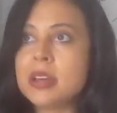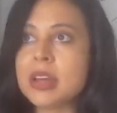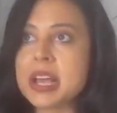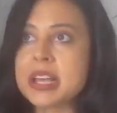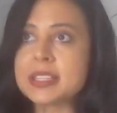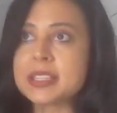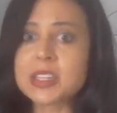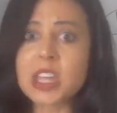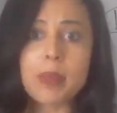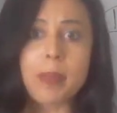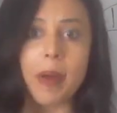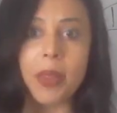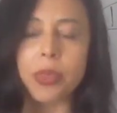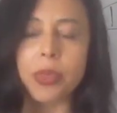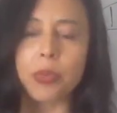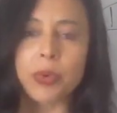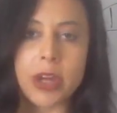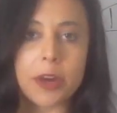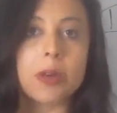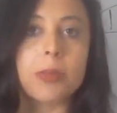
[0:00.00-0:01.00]
is still about
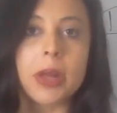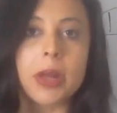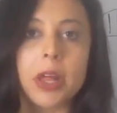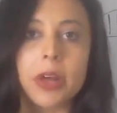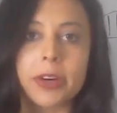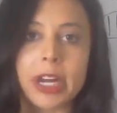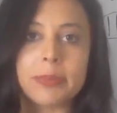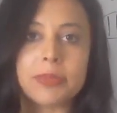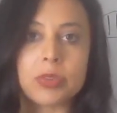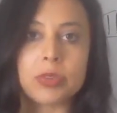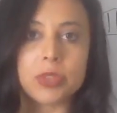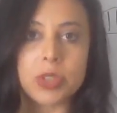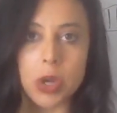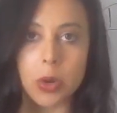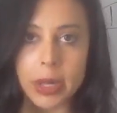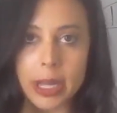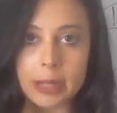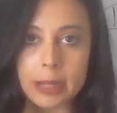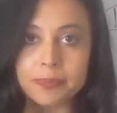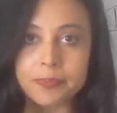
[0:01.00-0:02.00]
300 milligrams of
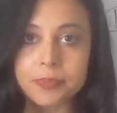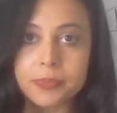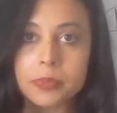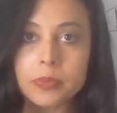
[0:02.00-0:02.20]
sodium.